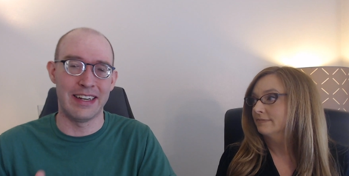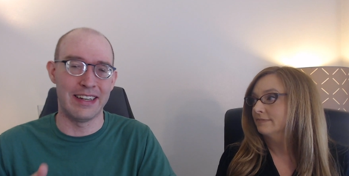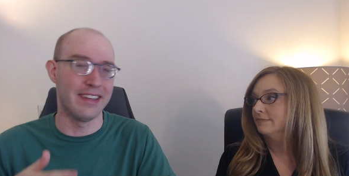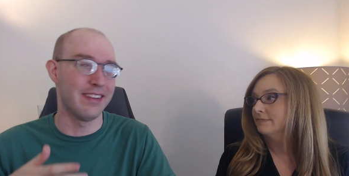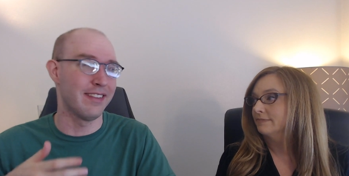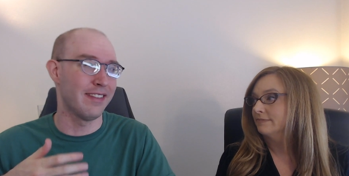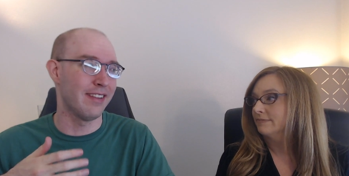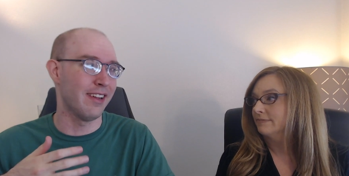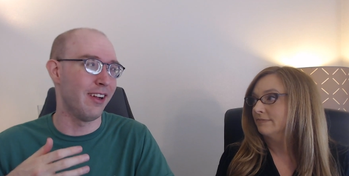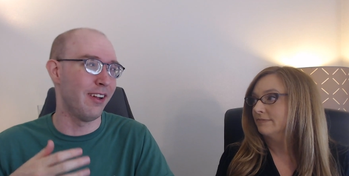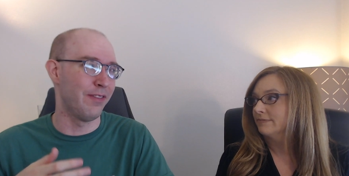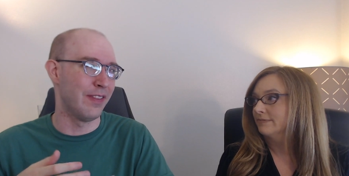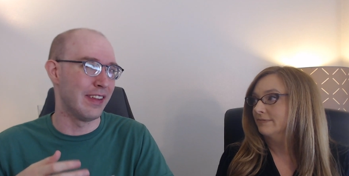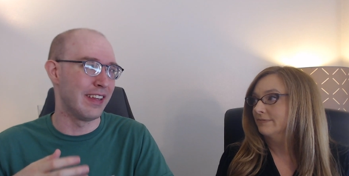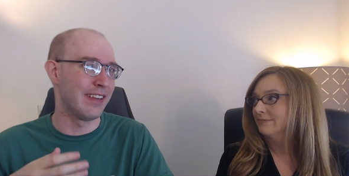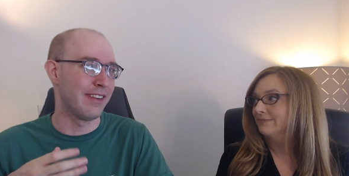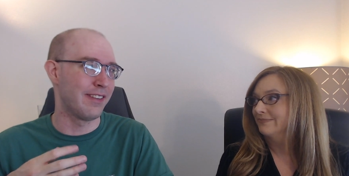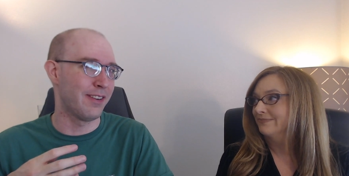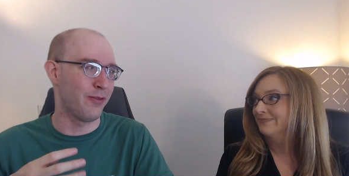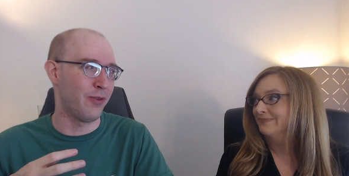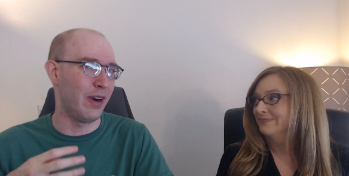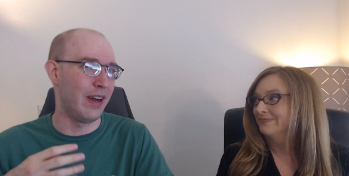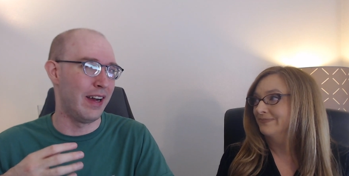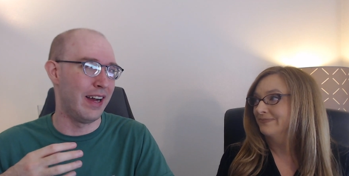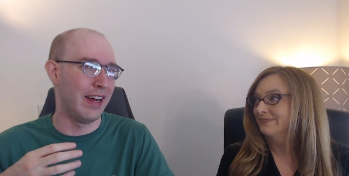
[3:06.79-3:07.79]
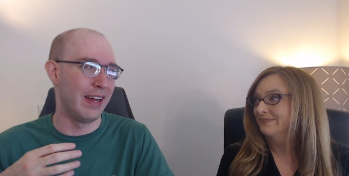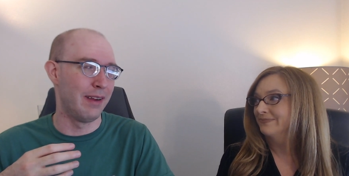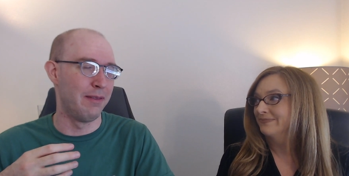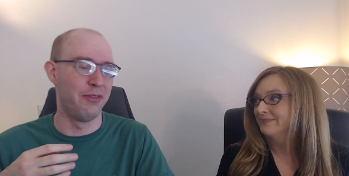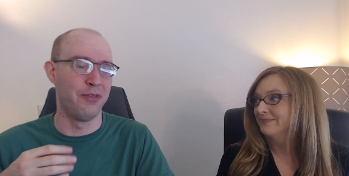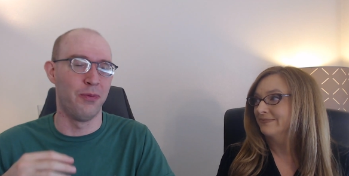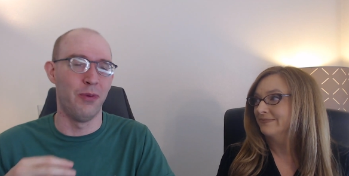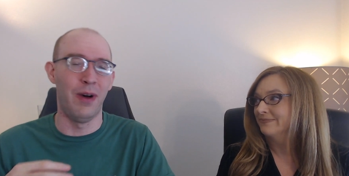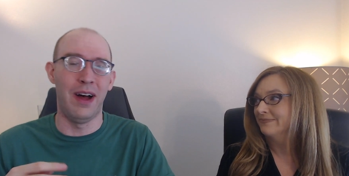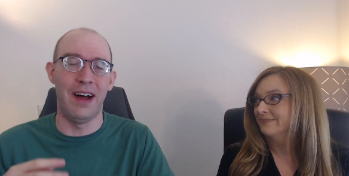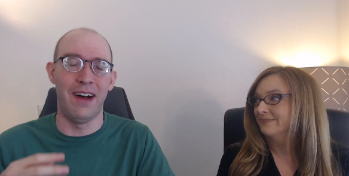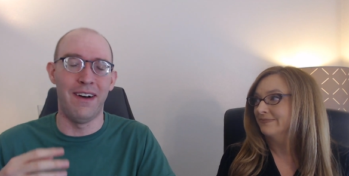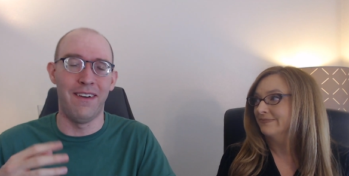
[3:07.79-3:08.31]
Speaker 1: solve these crimes
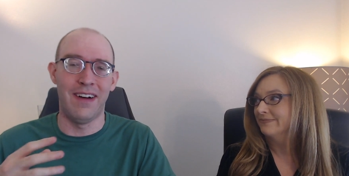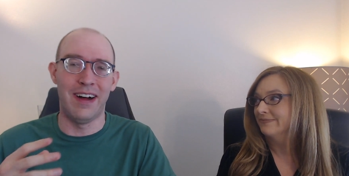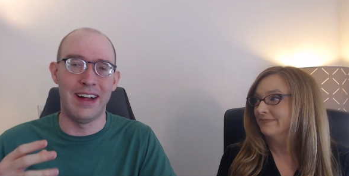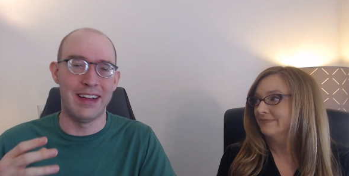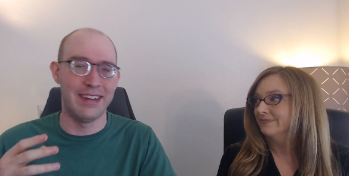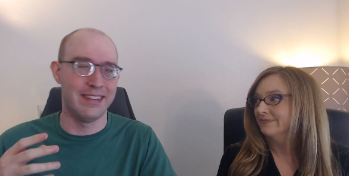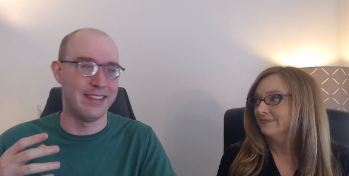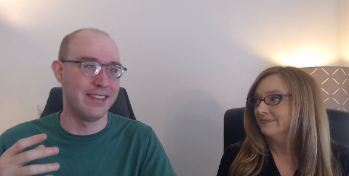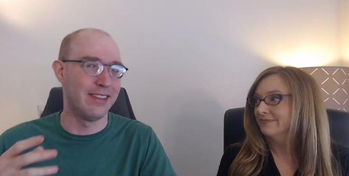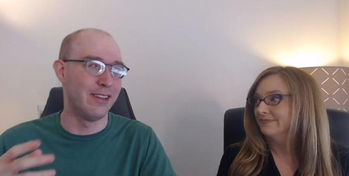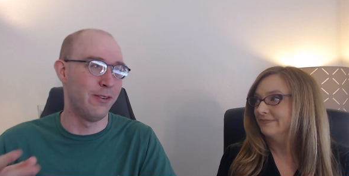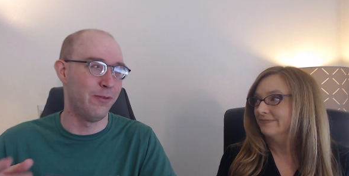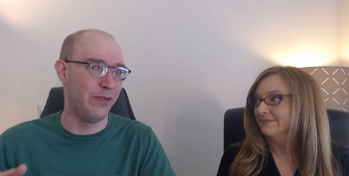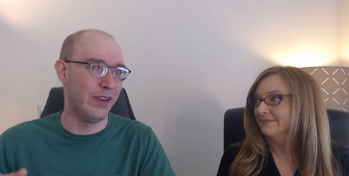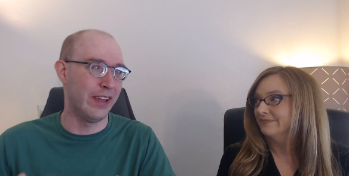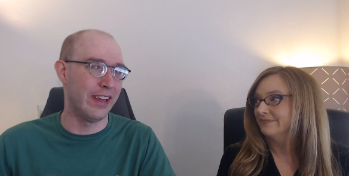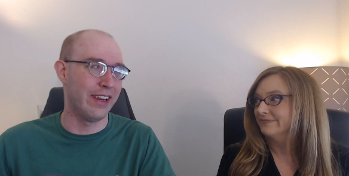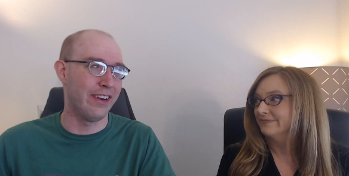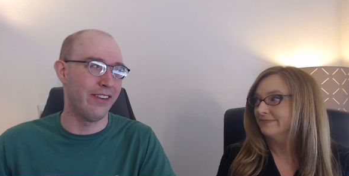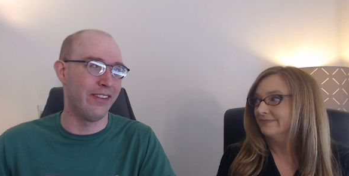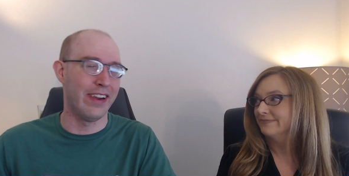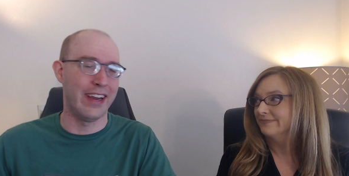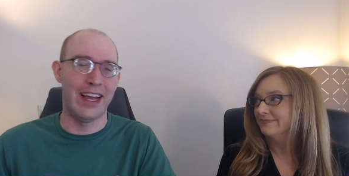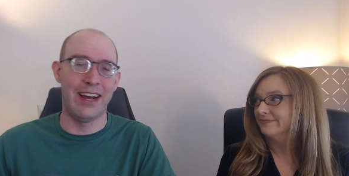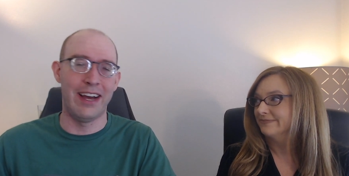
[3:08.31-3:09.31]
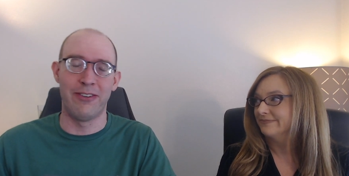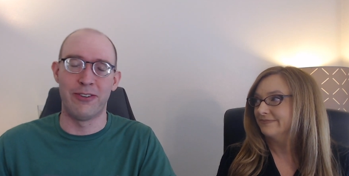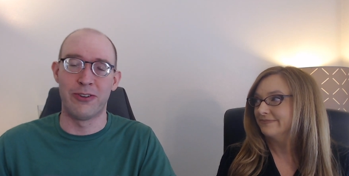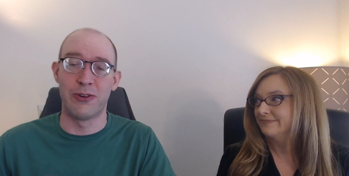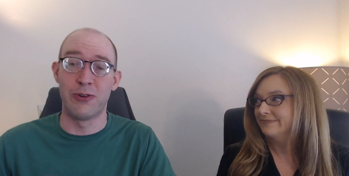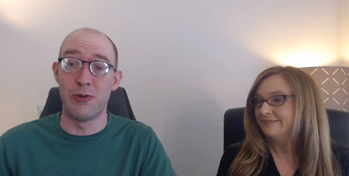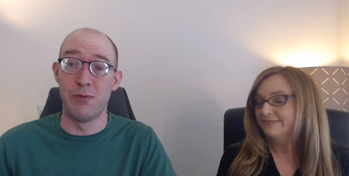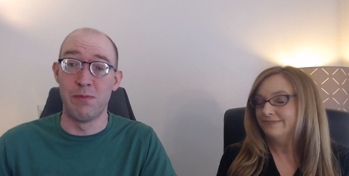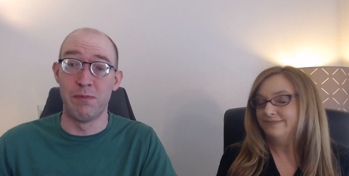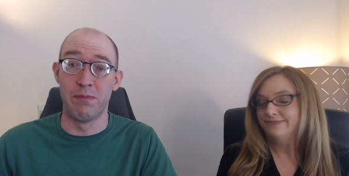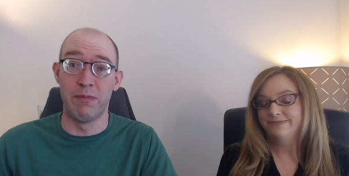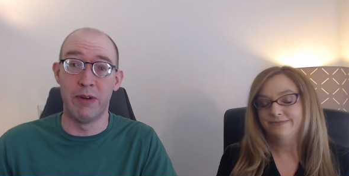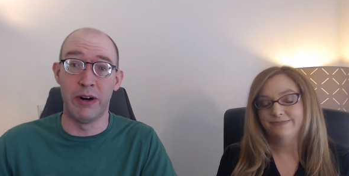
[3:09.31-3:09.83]
while also figuring out who
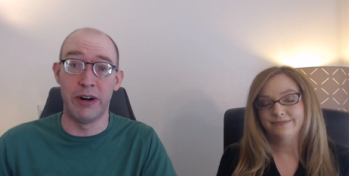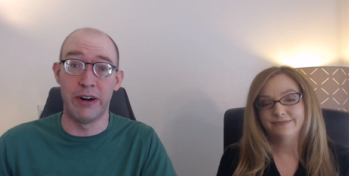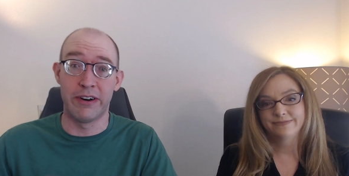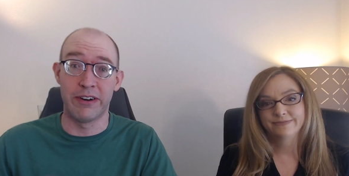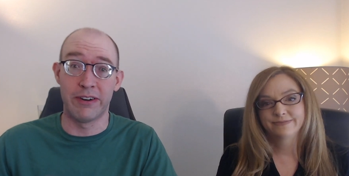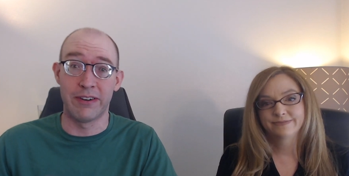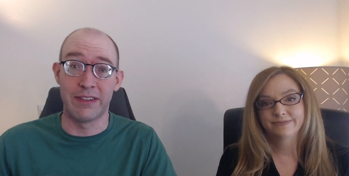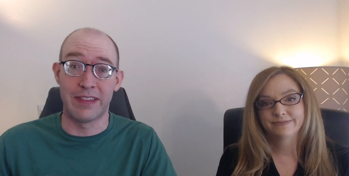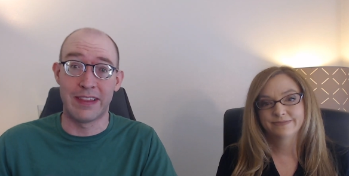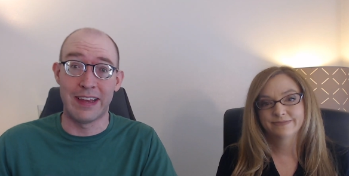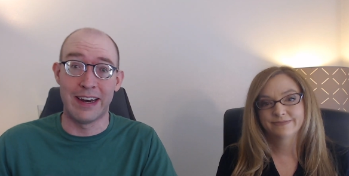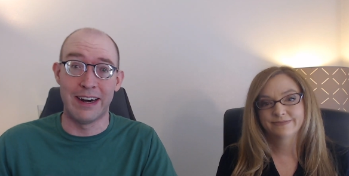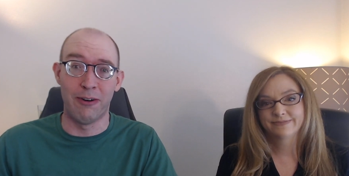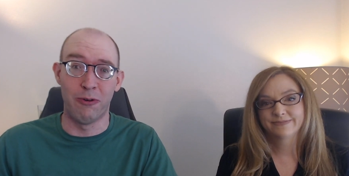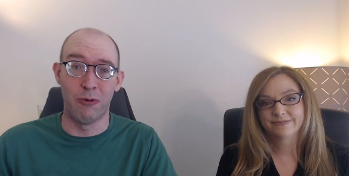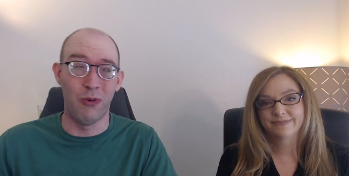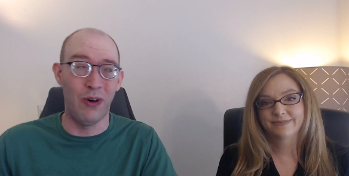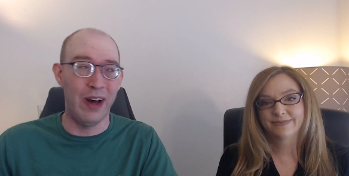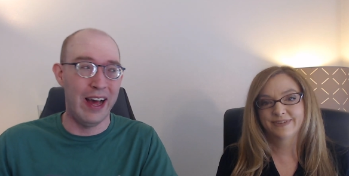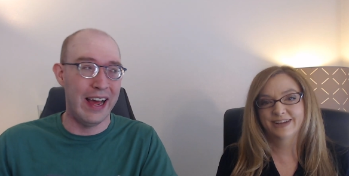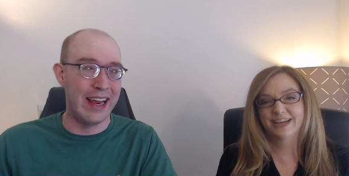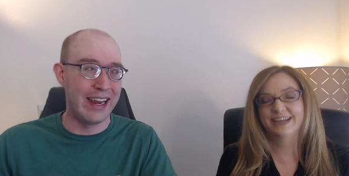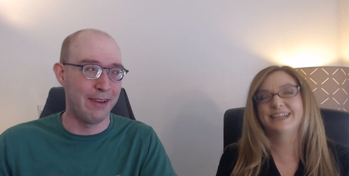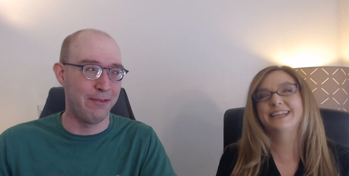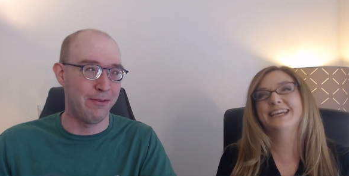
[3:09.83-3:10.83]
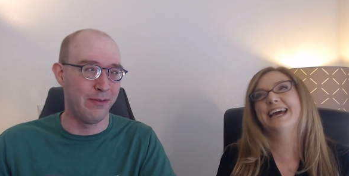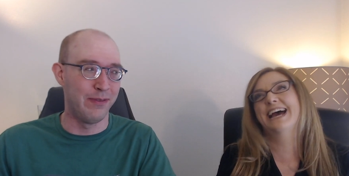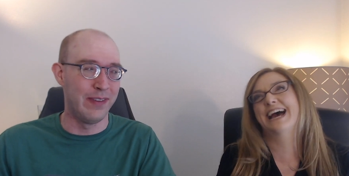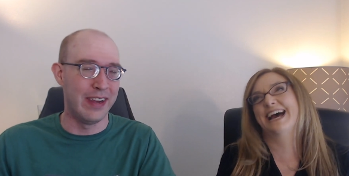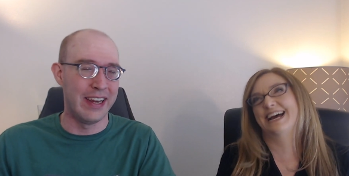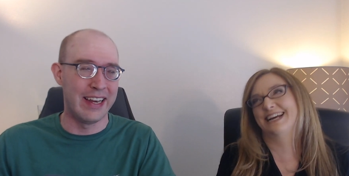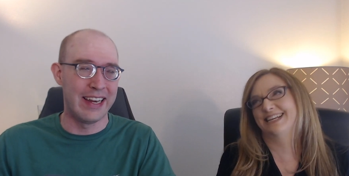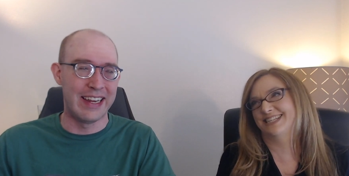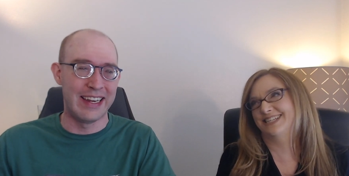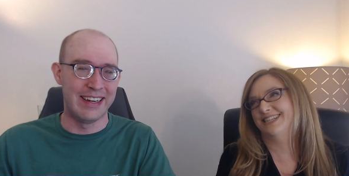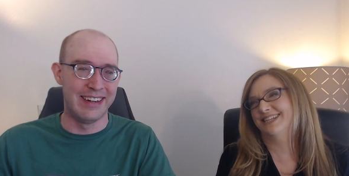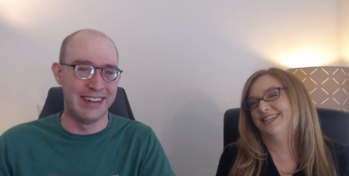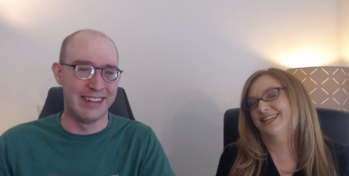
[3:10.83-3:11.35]
murdered their wife many
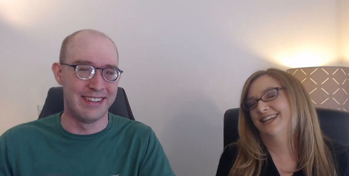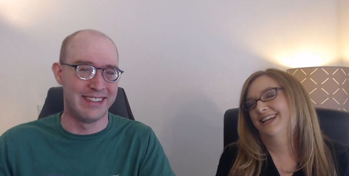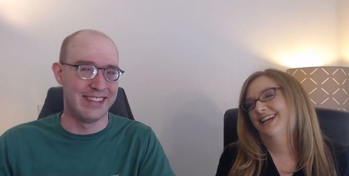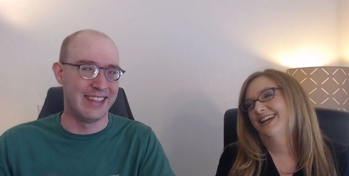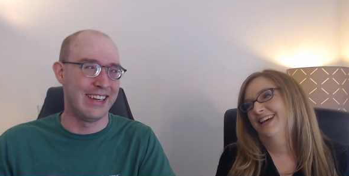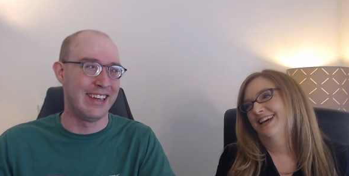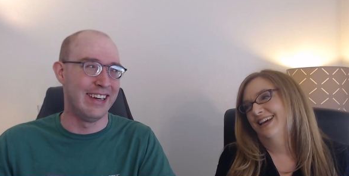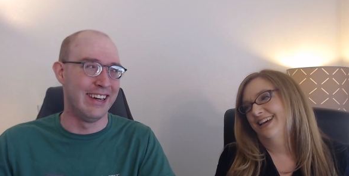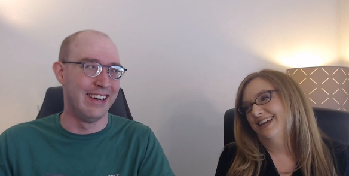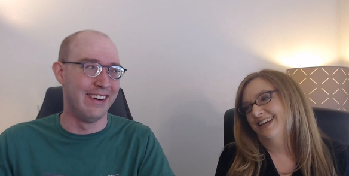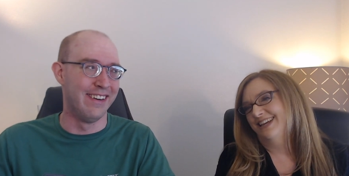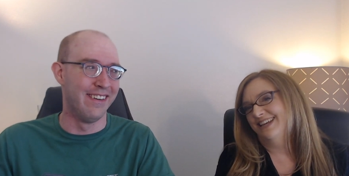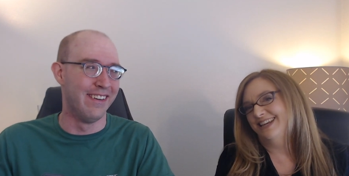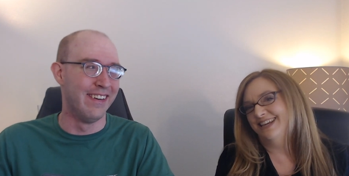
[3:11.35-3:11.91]
years ago?